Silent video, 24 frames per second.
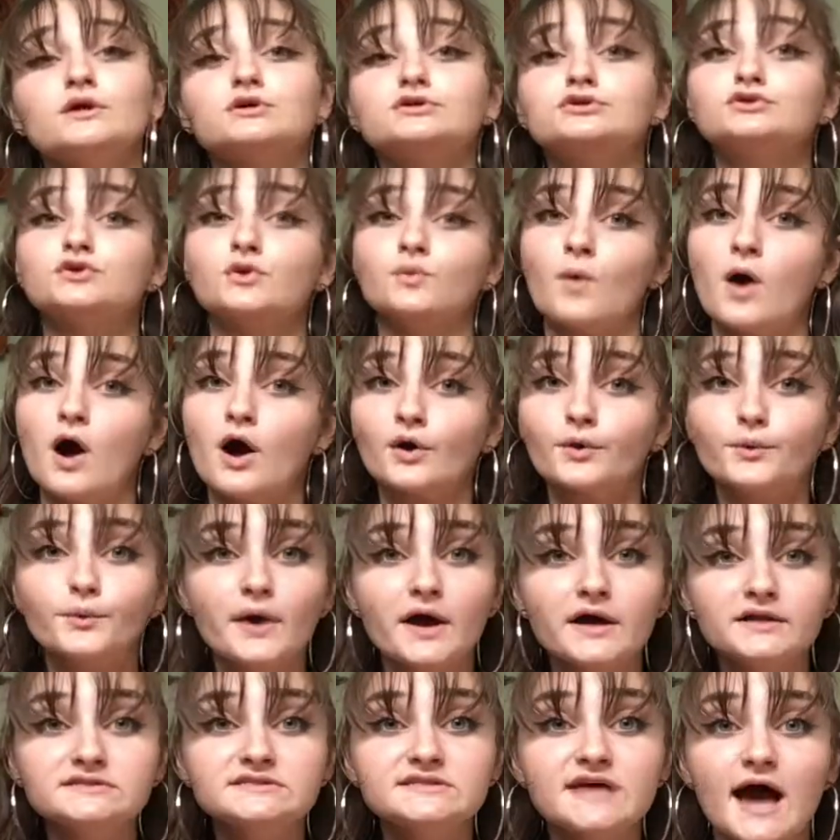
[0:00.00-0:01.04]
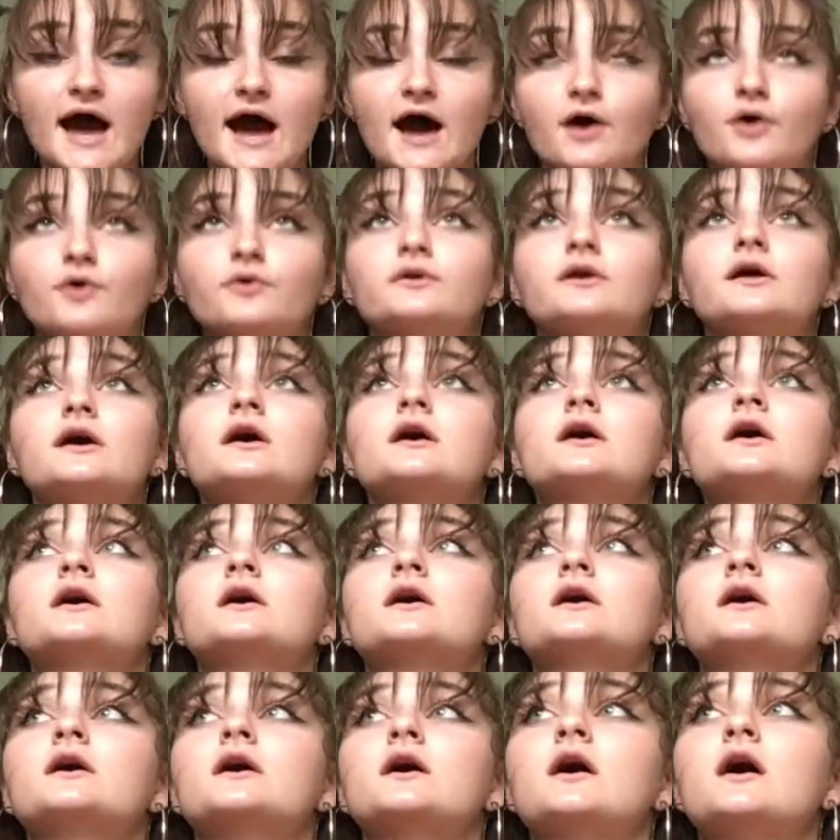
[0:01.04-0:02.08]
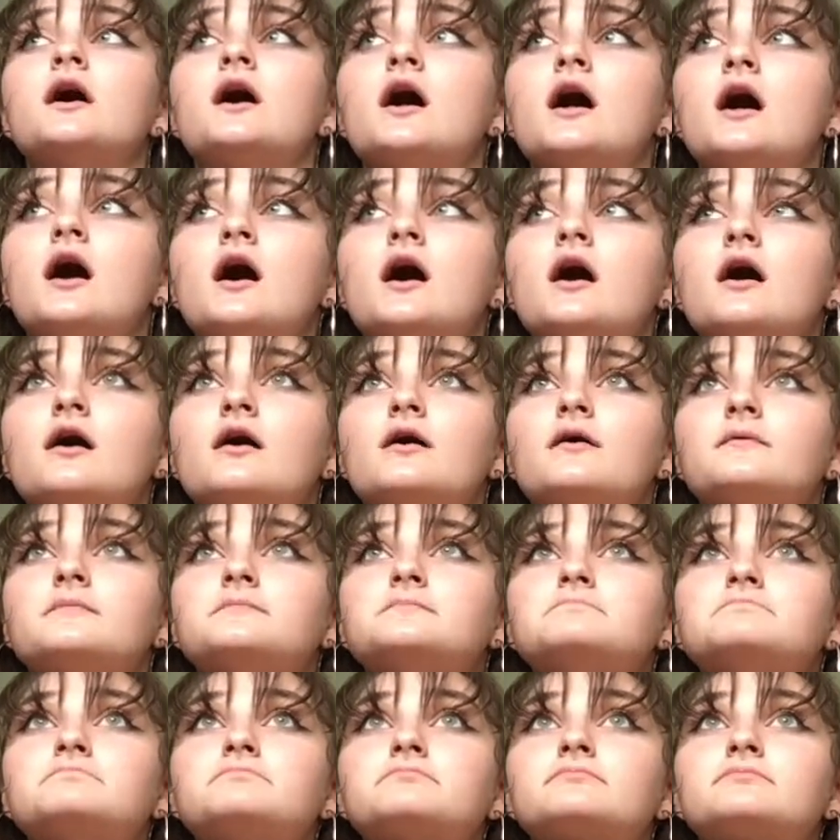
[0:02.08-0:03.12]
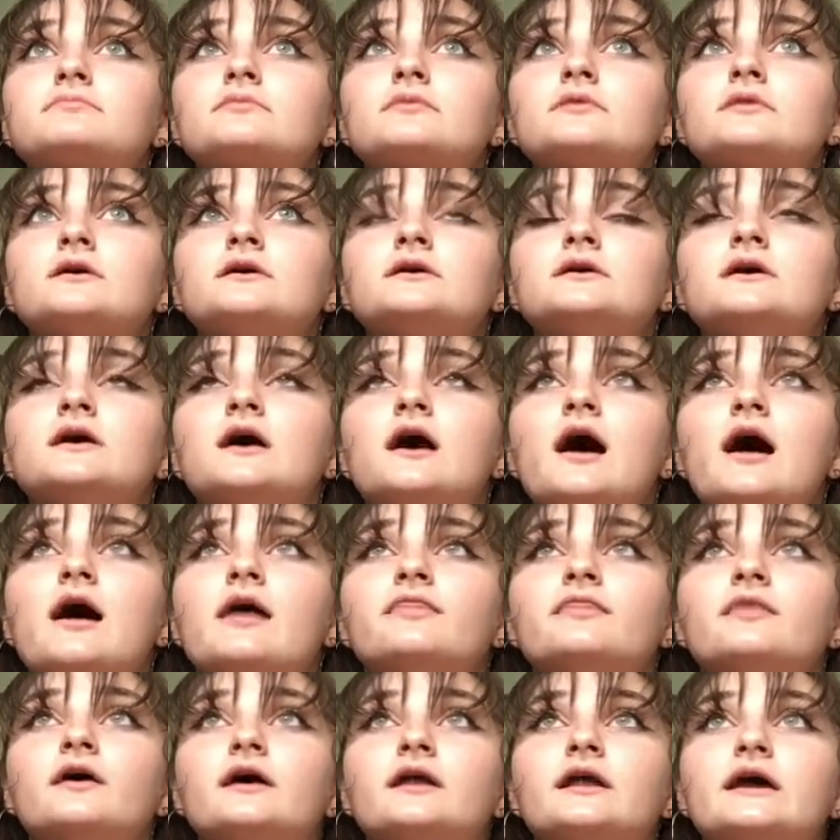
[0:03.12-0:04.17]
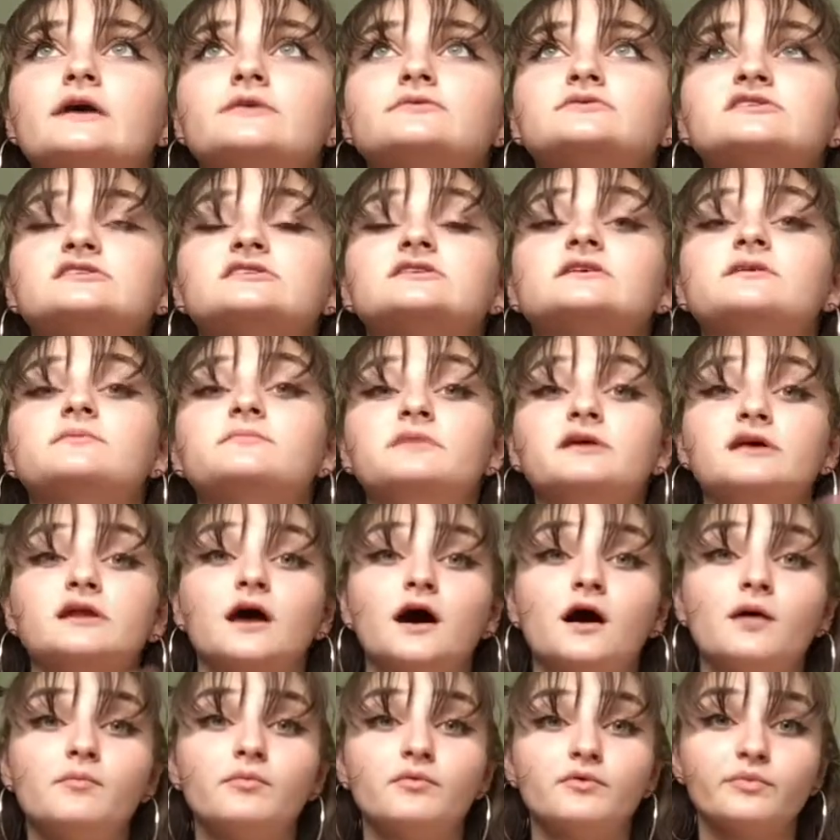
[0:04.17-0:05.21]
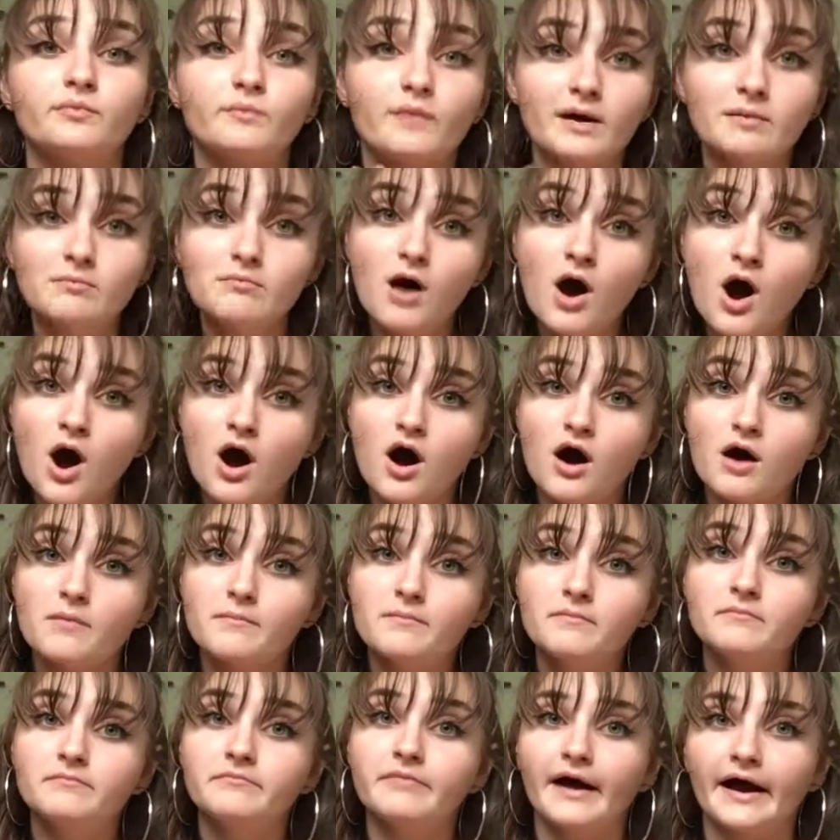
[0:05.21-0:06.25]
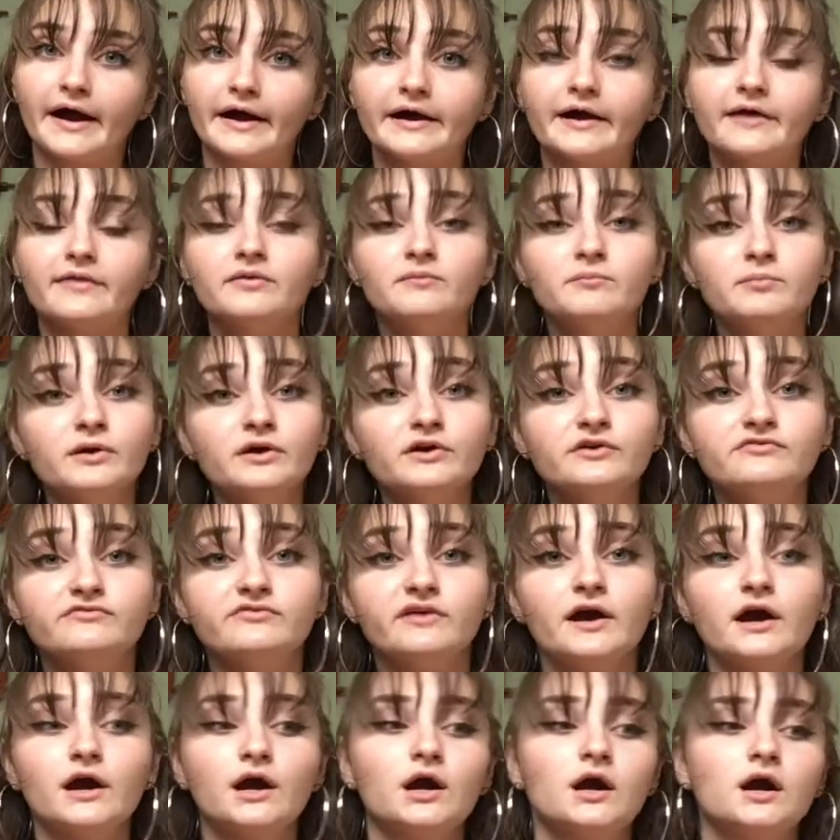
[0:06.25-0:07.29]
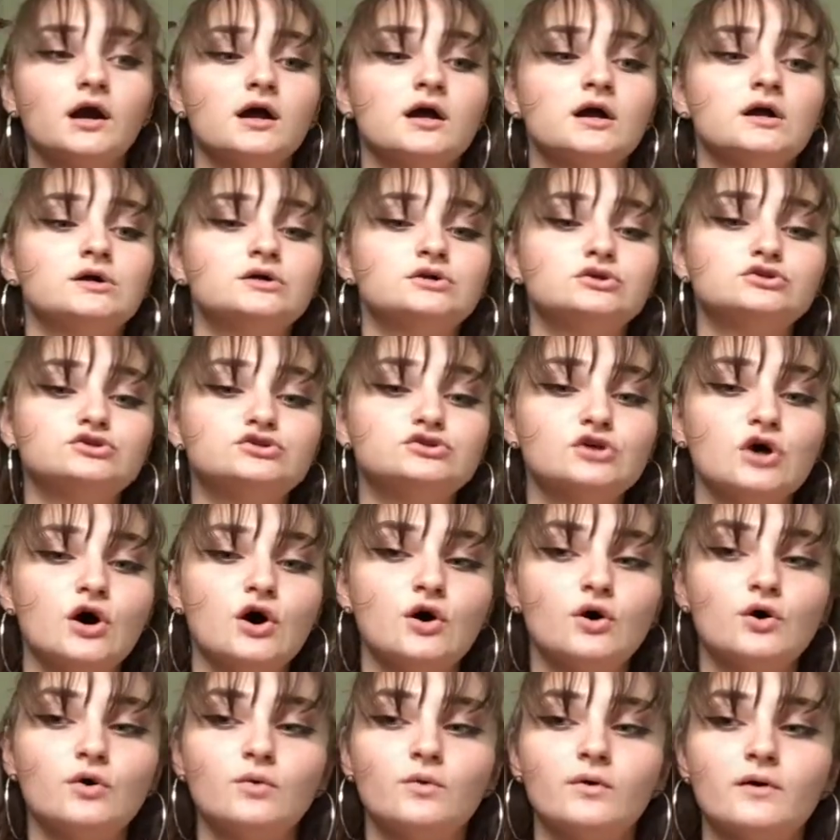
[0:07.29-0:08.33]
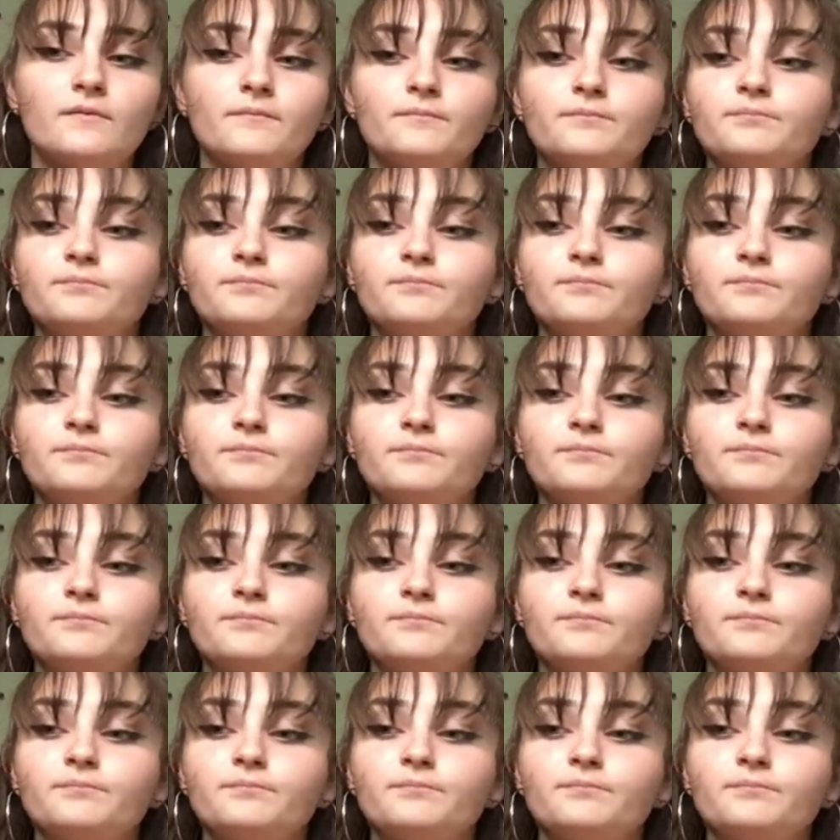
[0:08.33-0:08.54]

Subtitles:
to walk around town, and then I was gonna meet up with my mom back at the bird fair. So,